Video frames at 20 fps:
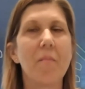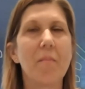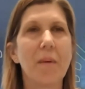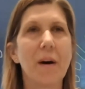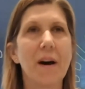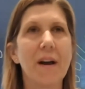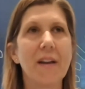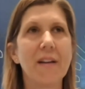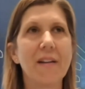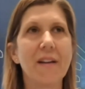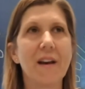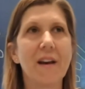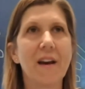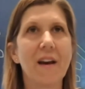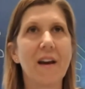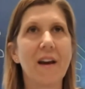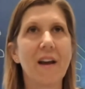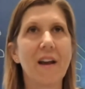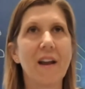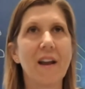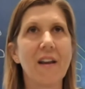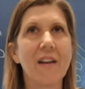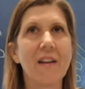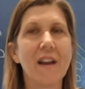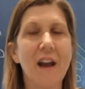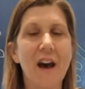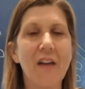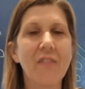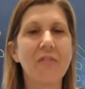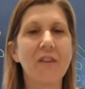but
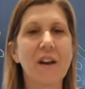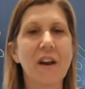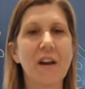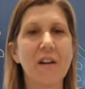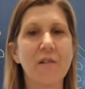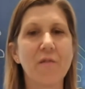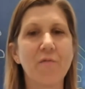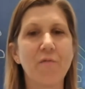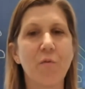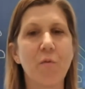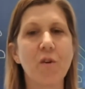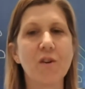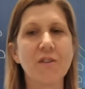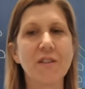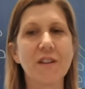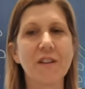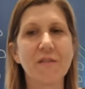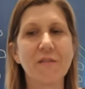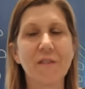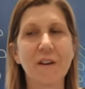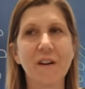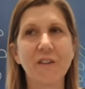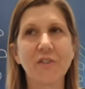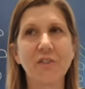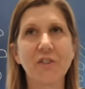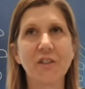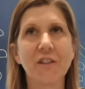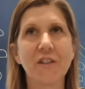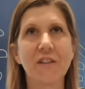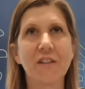not the kind of forcing
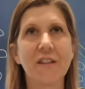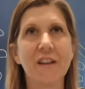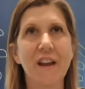function,